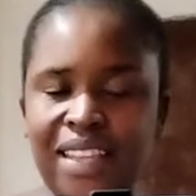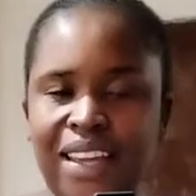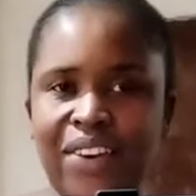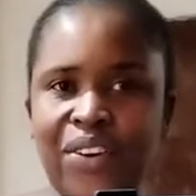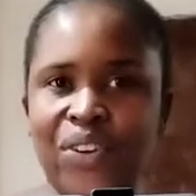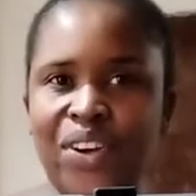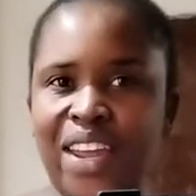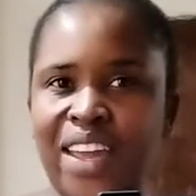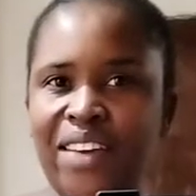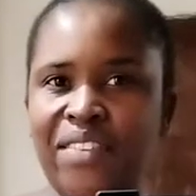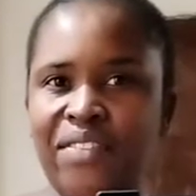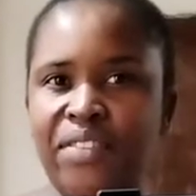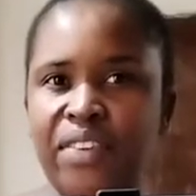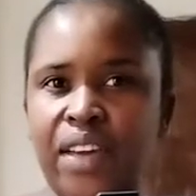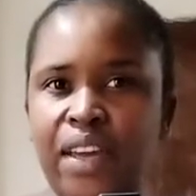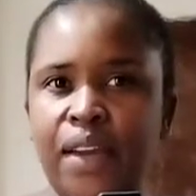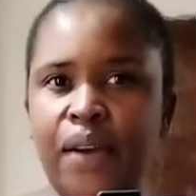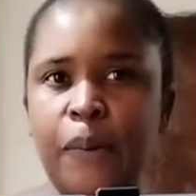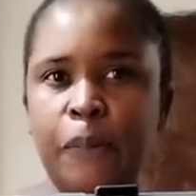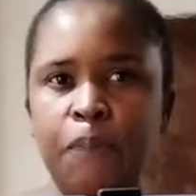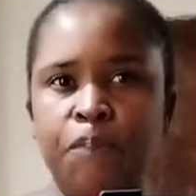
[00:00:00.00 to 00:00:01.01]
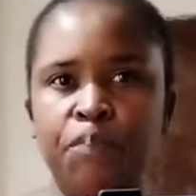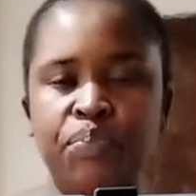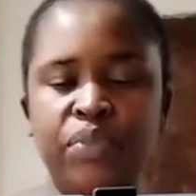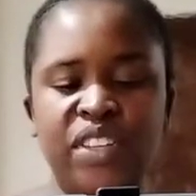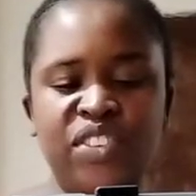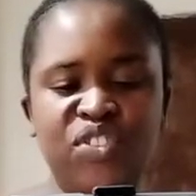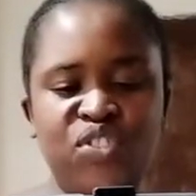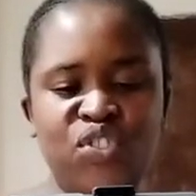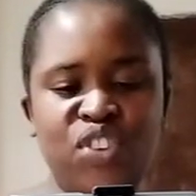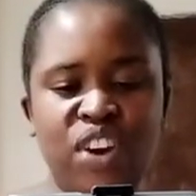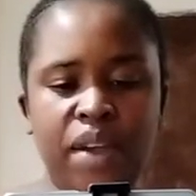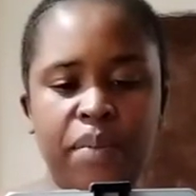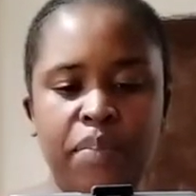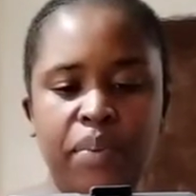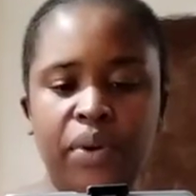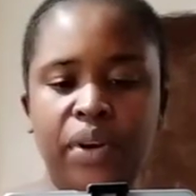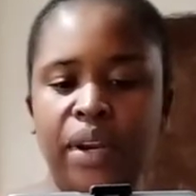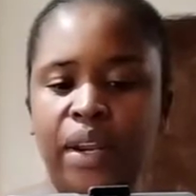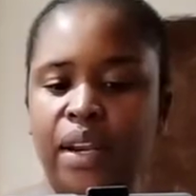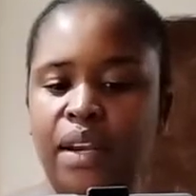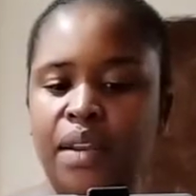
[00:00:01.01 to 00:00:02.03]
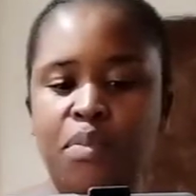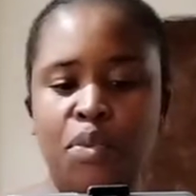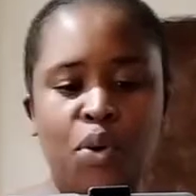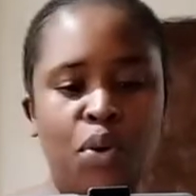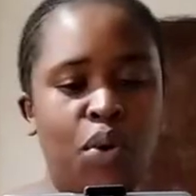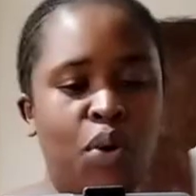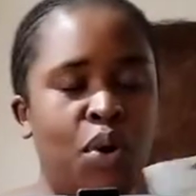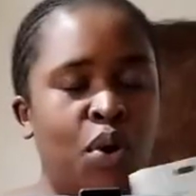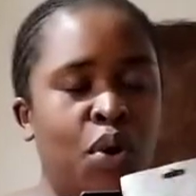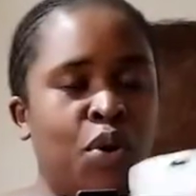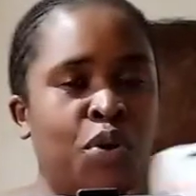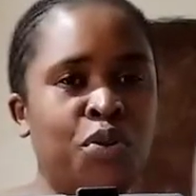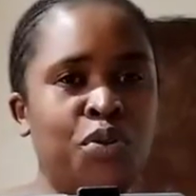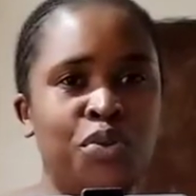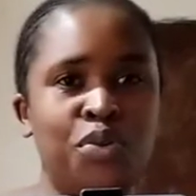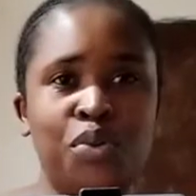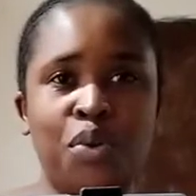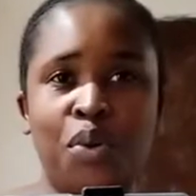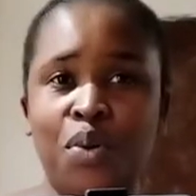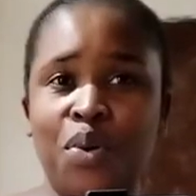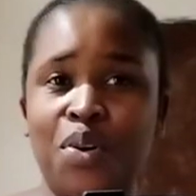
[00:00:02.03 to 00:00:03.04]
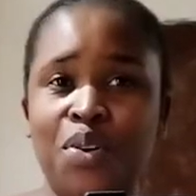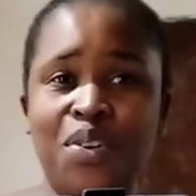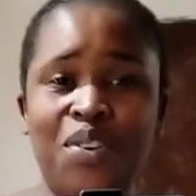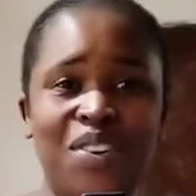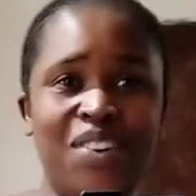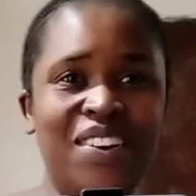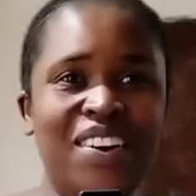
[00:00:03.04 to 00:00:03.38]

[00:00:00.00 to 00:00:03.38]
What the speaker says: I don't have a tripod anymore, so